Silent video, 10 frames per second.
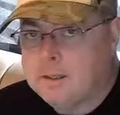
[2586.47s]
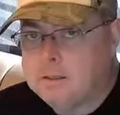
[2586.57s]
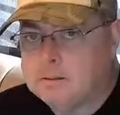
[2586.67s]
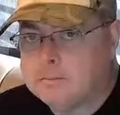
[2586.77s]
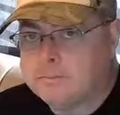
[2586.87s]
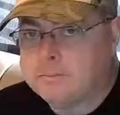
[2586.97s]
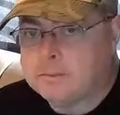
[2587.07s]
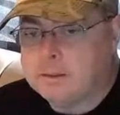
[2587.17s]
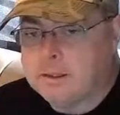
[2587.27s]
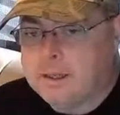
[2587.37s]
And
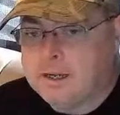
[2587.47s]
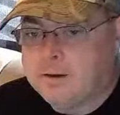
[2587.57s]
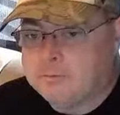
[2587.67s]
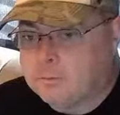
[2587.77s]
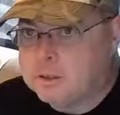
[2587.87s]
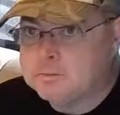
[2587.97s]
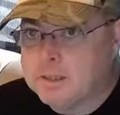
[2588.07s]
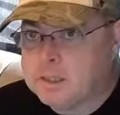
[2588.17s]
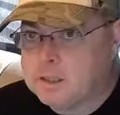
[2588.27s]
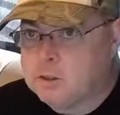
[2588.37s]
of the
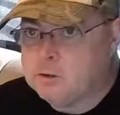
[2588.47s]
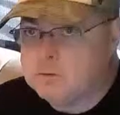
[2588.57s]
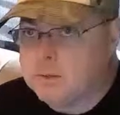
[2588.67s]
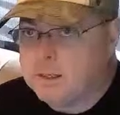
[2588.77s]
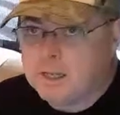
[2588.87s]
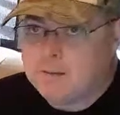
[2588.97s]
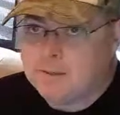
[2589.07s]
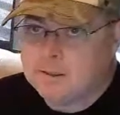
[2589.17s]
ones making huge money,